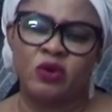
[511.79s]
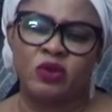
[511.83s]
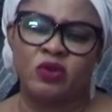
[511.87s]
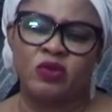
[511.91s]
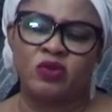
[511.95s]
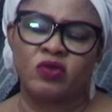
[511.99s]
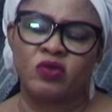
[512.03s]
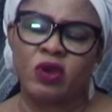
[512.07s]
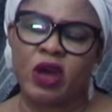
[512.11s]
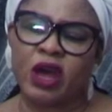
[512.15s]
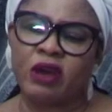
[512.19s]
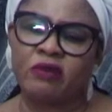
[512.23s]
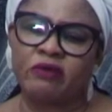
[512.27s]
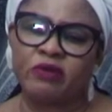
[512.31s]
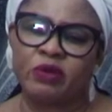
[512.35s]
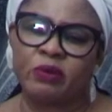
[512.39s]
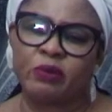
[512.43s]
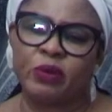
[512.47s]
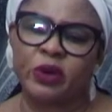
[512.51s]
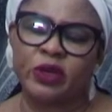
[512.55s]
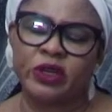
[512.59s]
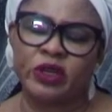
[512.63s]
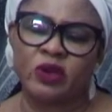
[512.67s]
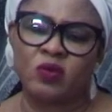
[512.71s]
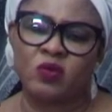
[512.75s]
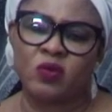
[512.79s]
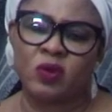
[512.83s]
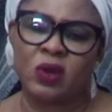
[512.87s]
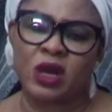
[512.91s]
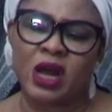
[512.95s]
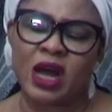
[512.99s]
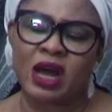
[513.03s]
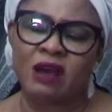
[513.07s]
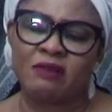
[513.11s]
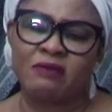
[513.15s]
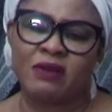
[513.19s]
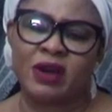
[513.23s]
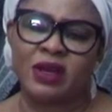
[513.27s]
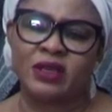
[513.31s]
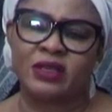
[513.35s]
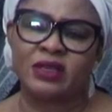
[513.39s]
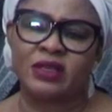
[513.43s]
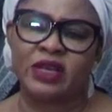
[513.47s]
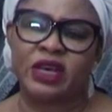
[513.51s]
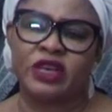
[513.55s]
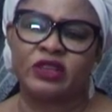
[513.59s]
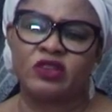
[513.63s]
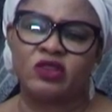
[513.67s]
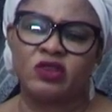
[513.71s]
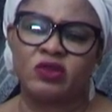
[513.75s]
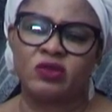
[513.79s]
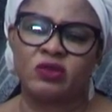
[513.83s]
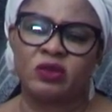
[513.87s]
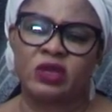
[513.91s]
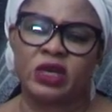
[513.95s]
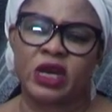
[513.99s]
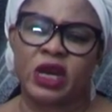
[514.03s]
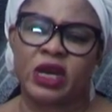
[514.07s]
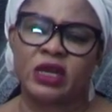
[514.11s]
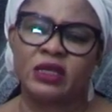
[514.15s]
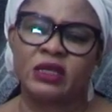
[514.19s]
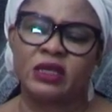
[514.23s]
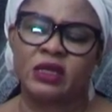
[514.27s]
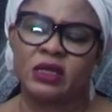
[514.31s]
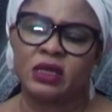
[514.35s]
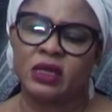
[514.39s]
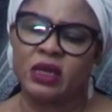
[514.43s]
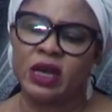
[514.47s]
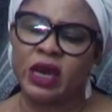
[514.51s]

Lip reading: so everybody will have access to that.